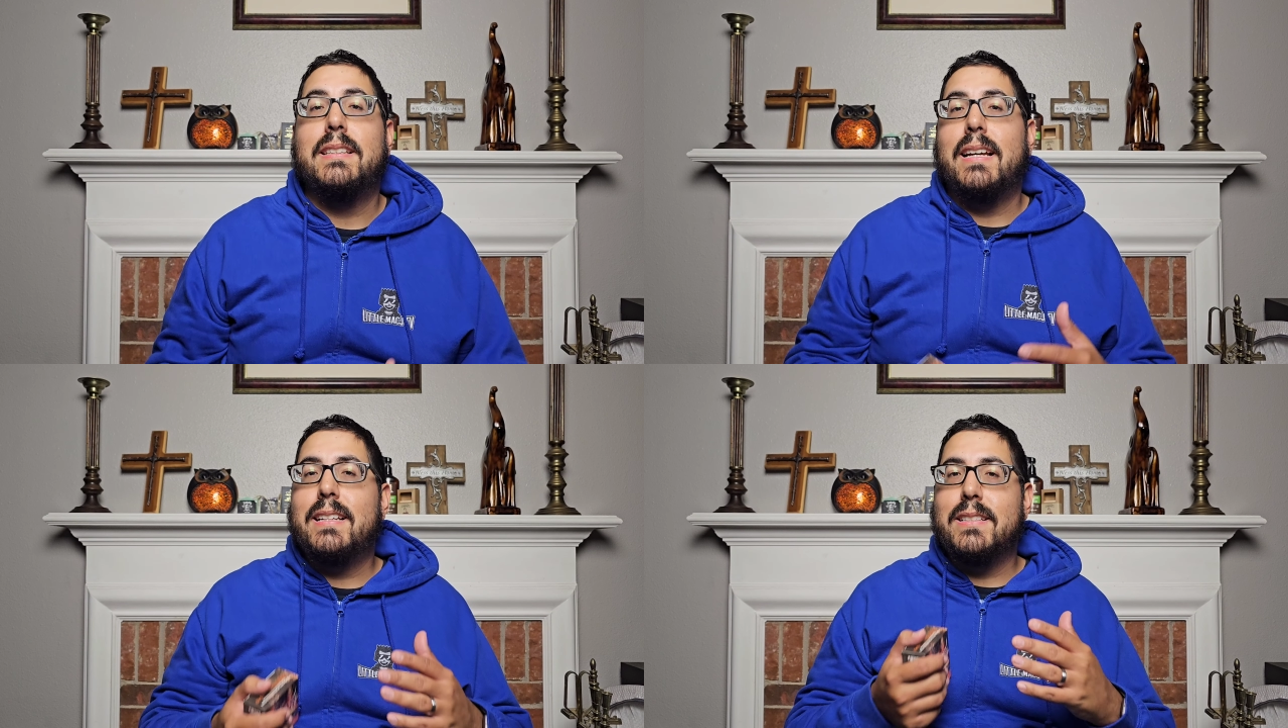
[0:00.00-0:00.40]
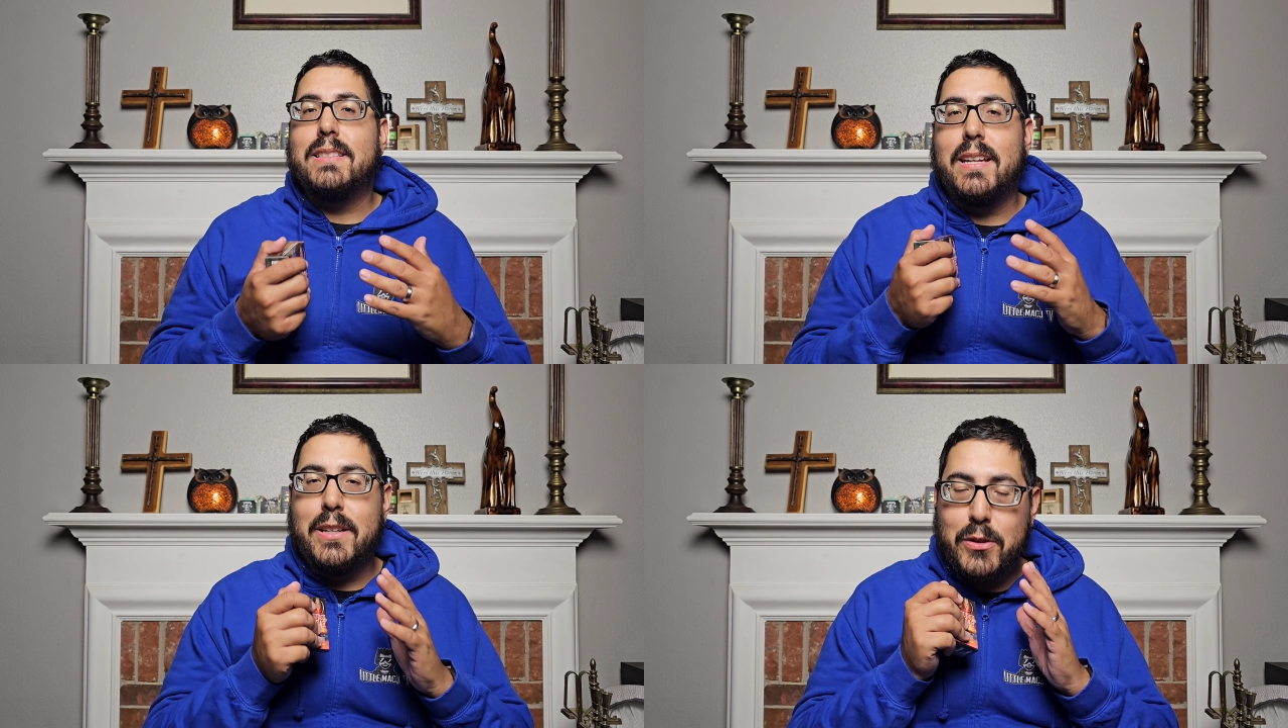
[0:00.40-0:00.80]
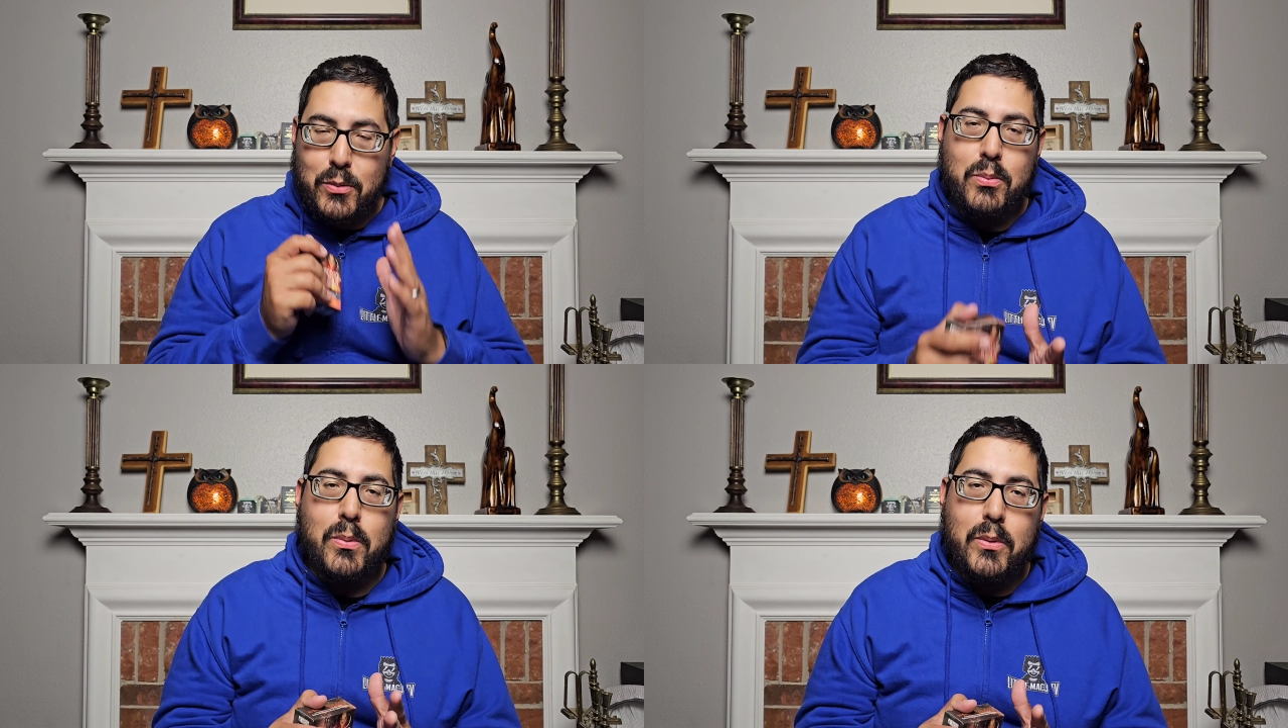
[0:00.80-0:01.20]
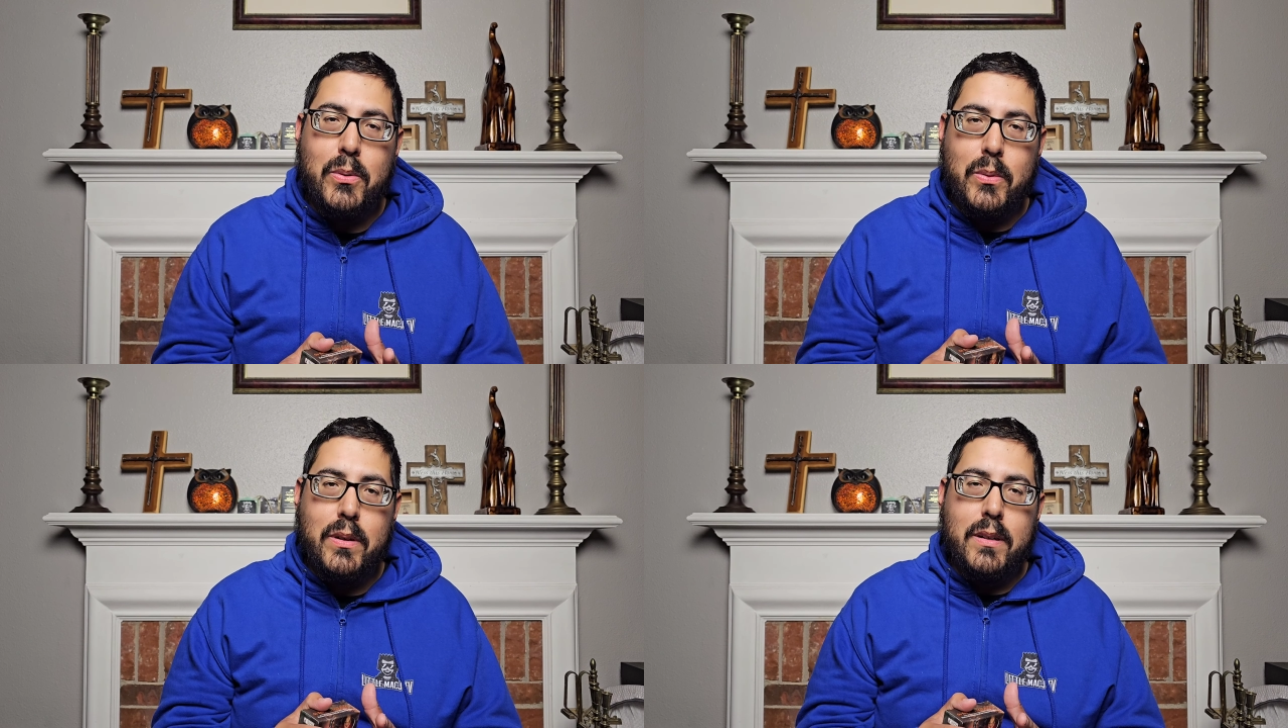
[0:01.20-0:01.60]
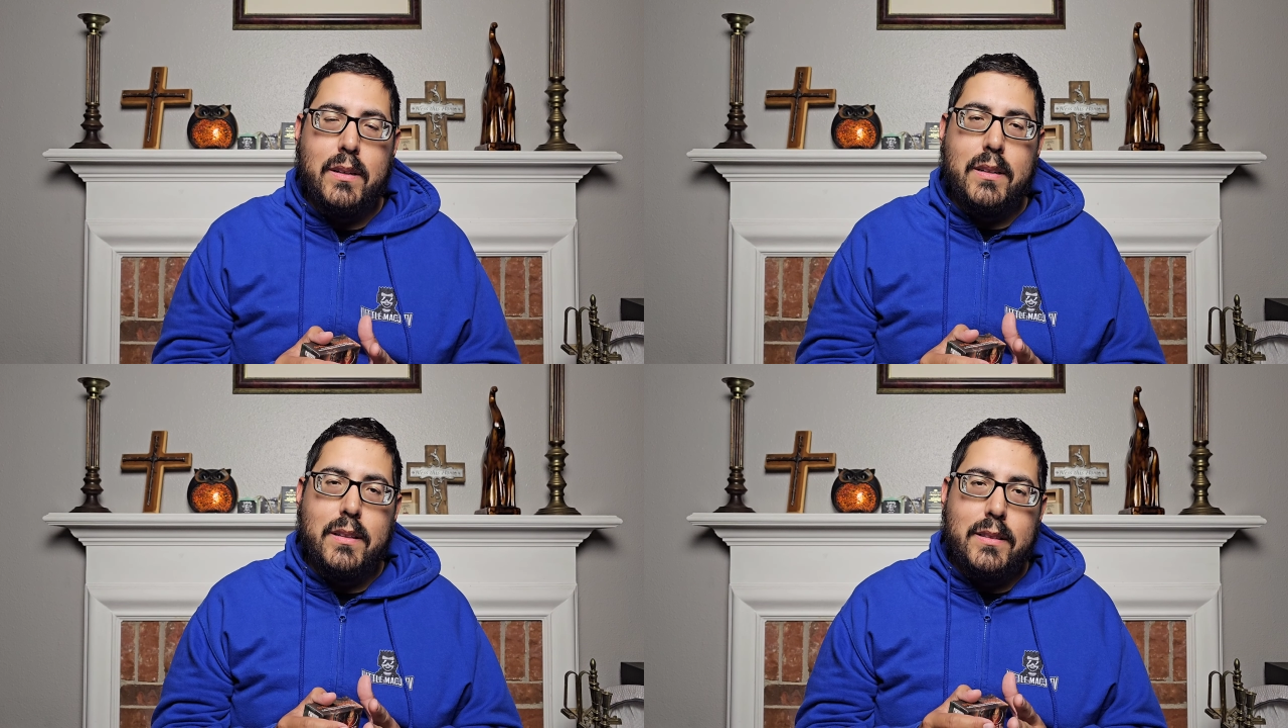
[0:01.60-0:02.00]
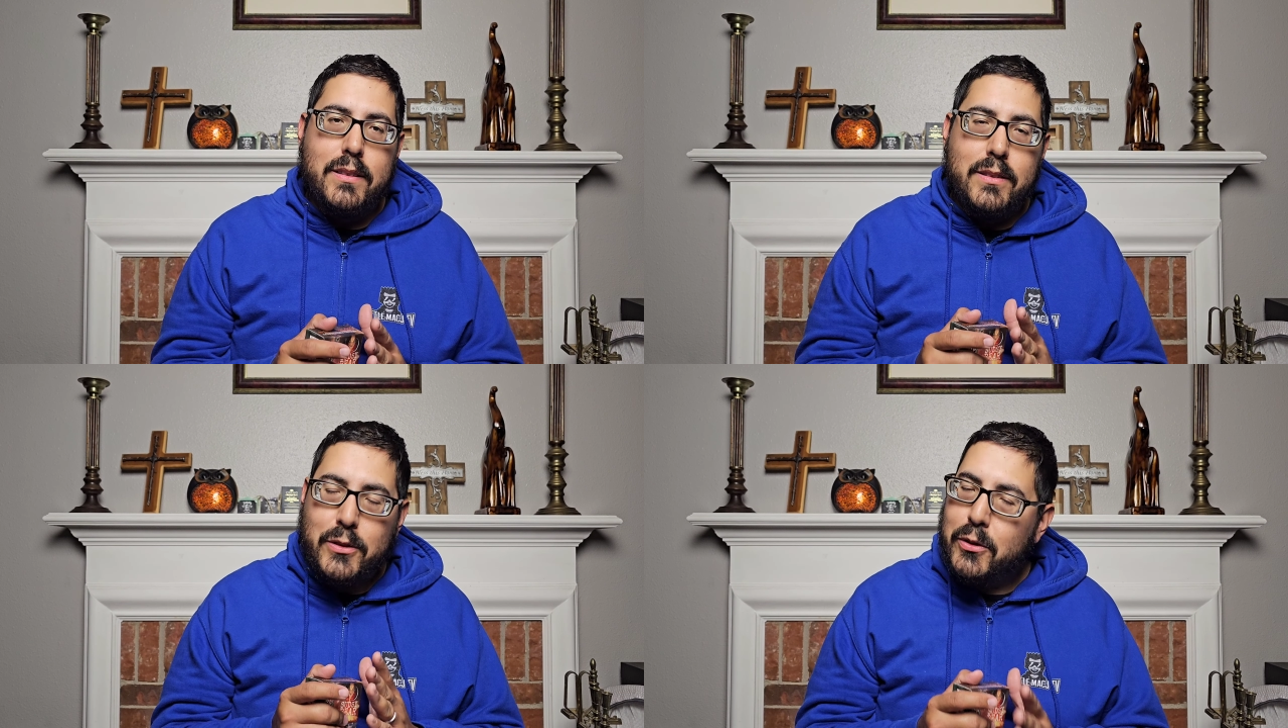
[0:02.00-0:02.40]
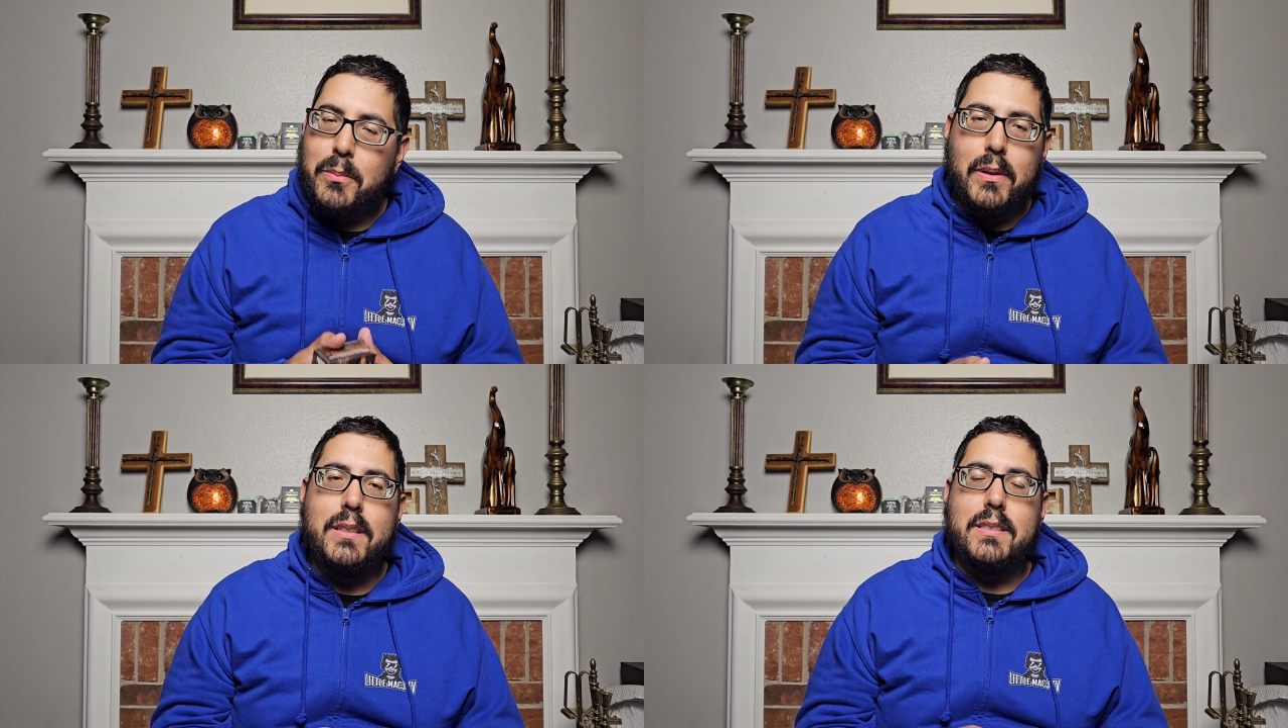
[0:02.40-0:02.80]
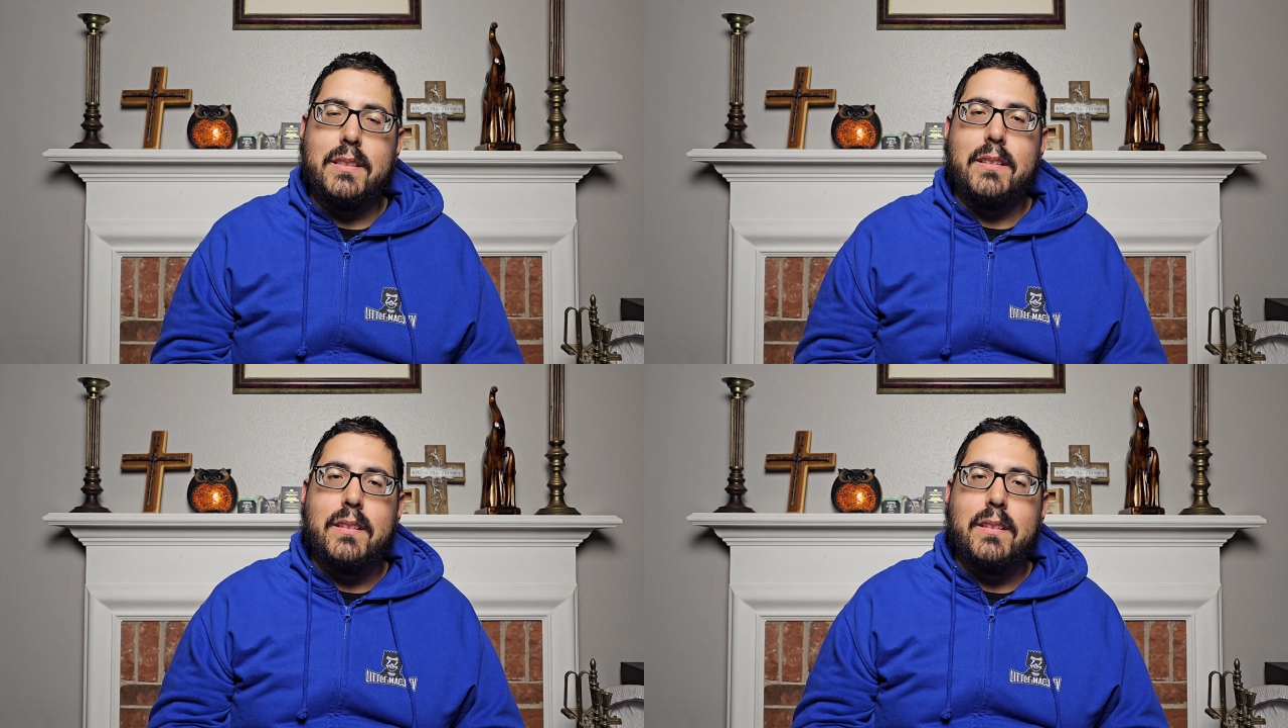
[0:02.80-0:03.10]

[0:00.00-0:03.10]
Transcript: that is a true, true blessing.